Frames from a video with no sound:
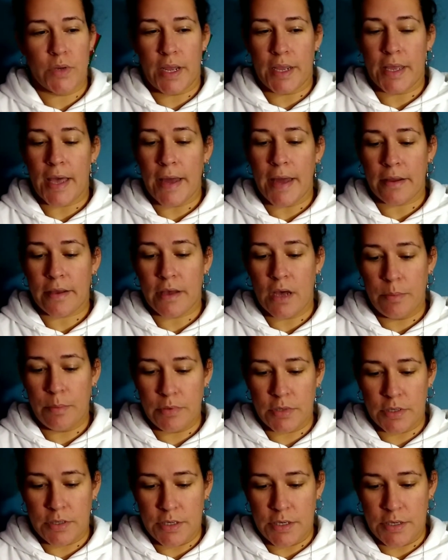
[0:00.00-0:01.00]
And I got a
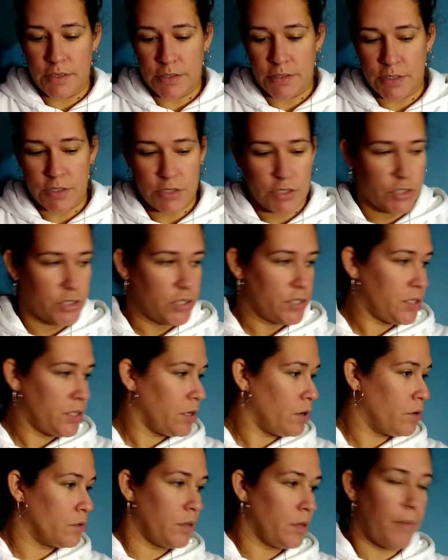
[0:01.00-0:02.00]
couple of these. This is just
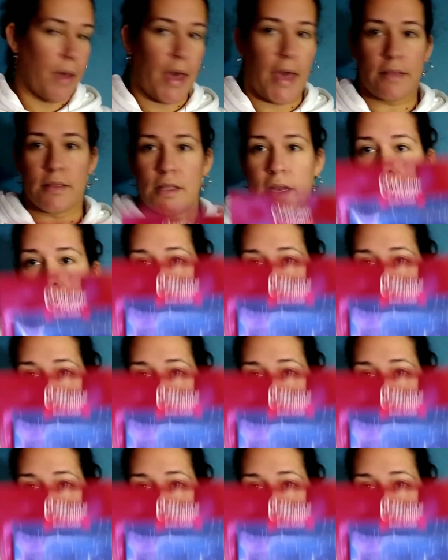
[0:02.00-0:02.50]
the only pack that